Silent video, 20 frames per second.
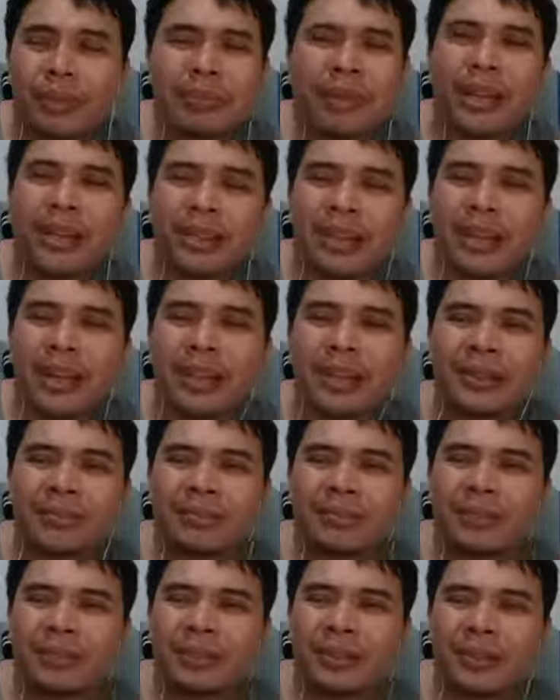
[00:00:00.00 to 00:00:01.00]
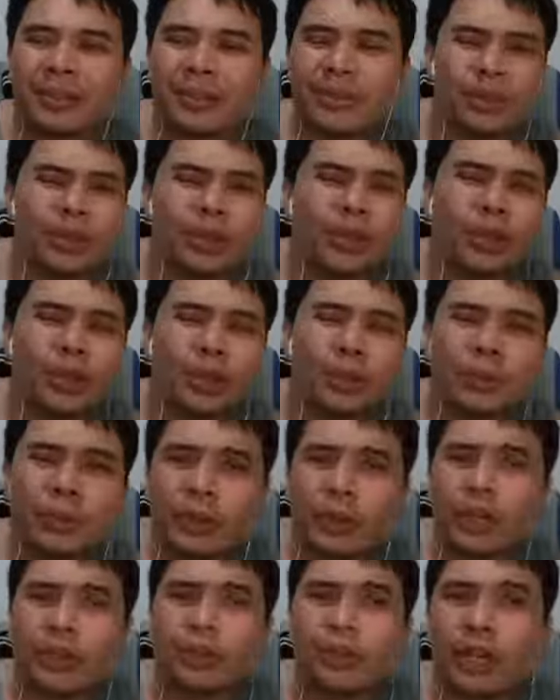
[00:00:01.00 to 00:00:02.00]
not like super
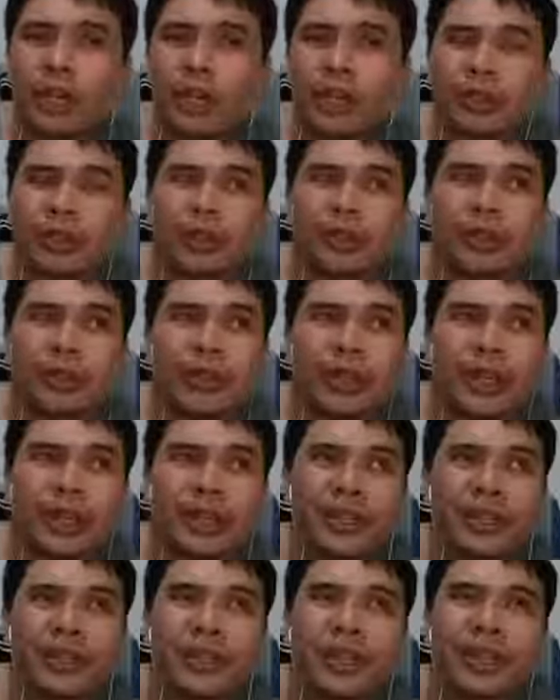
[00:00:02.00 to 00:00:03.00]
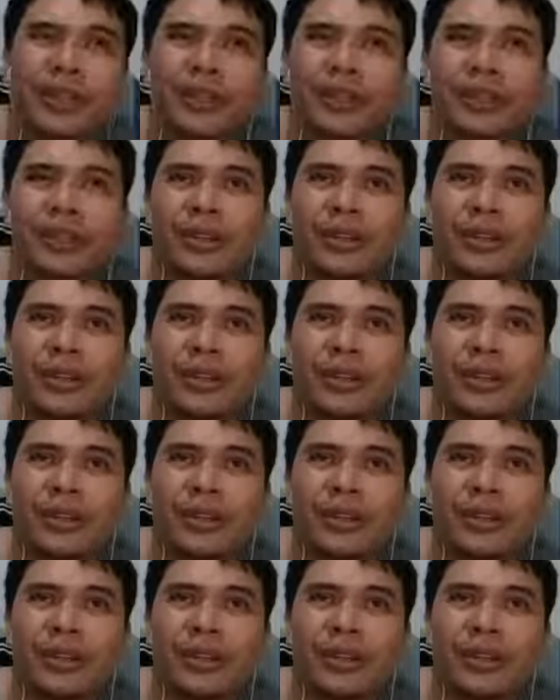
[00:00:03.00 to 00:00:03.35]
smart to like think